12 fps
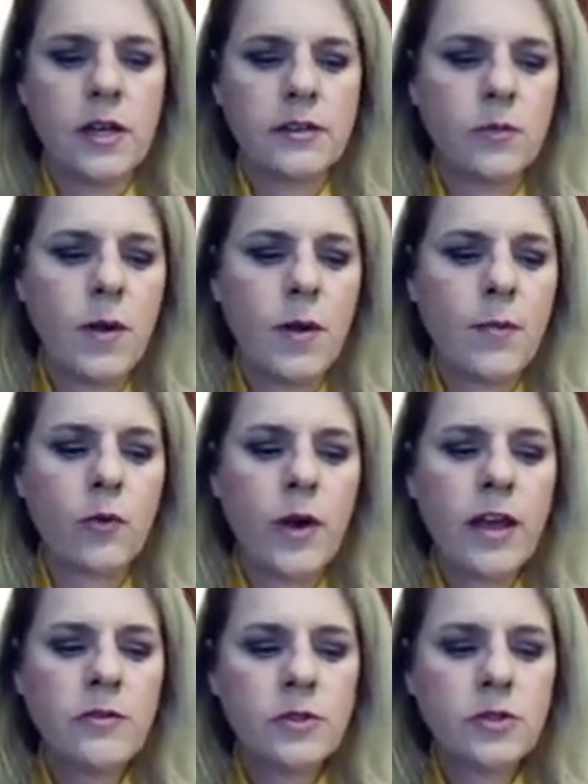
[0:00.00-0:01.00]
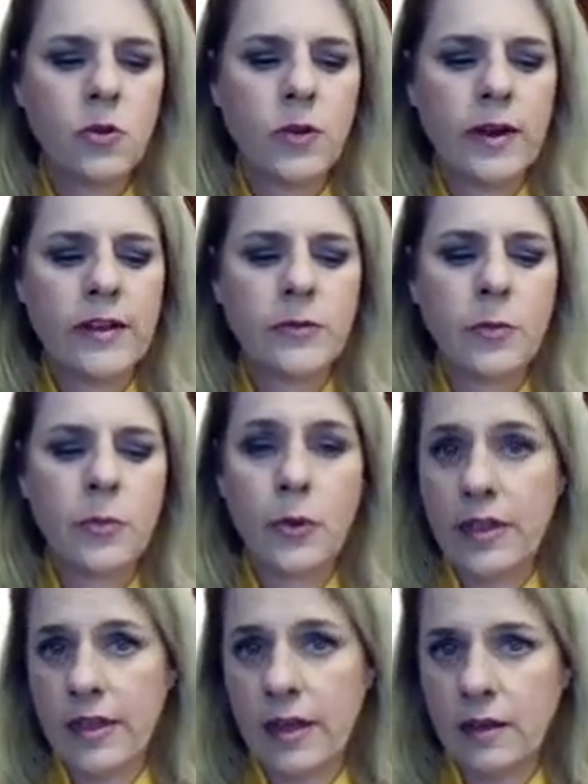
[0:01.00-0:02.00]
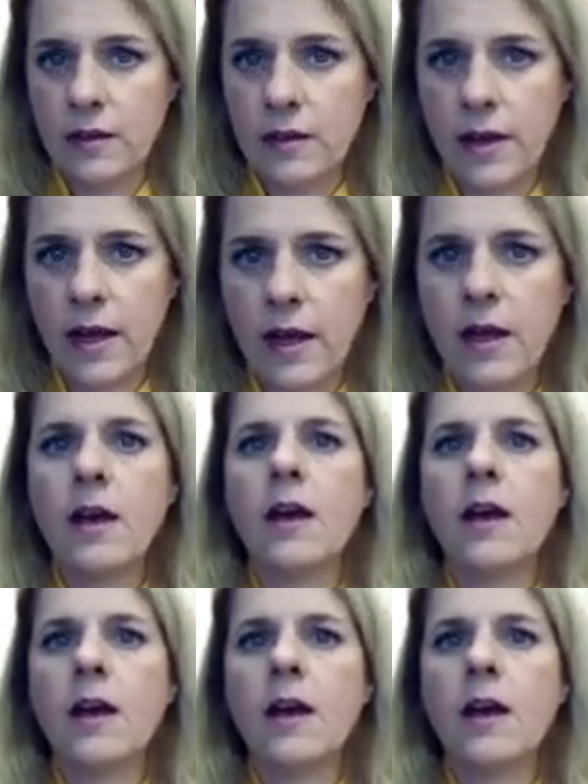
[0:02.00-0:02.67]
So remember, respiratory is breathing, okay?